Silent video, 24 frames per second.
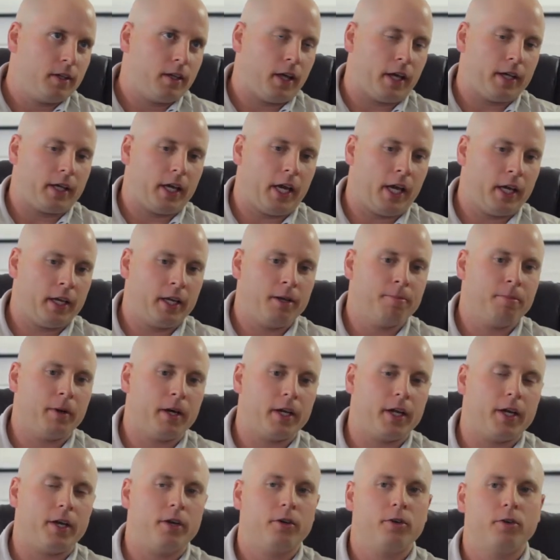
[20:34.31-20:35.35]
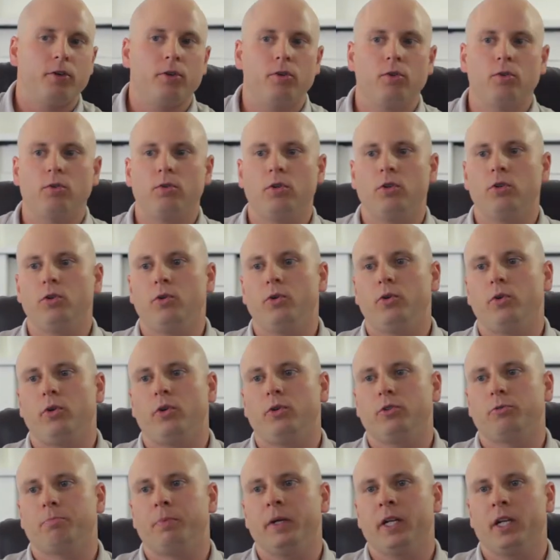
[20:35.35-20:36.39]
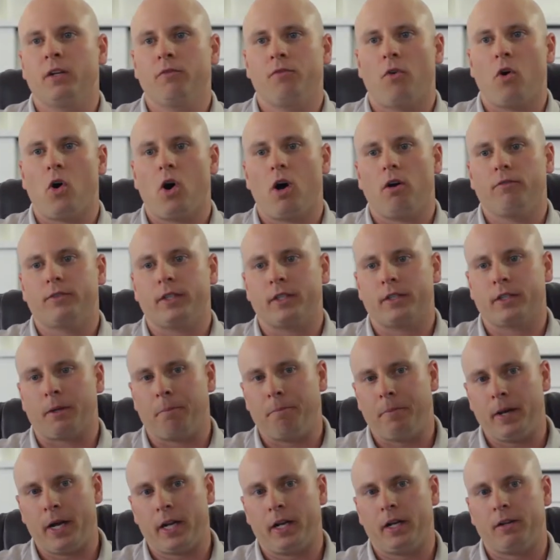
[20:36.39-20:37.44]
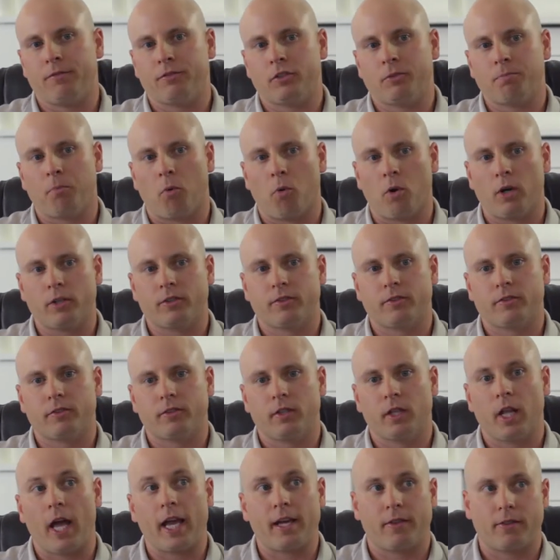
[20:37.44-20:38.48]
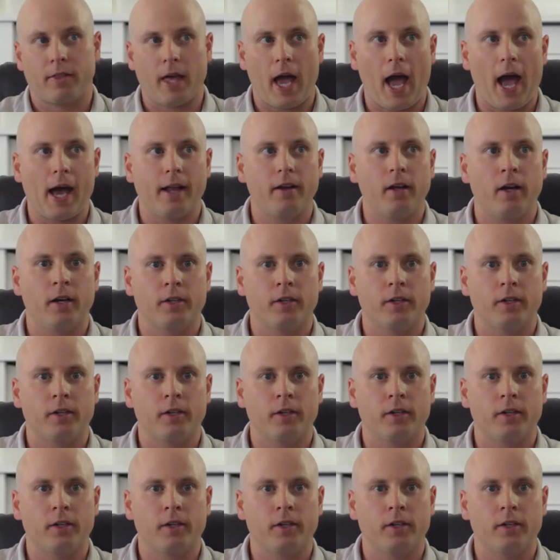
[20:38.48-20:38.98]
Like anybody who, who, who's been involved in competitive sports like that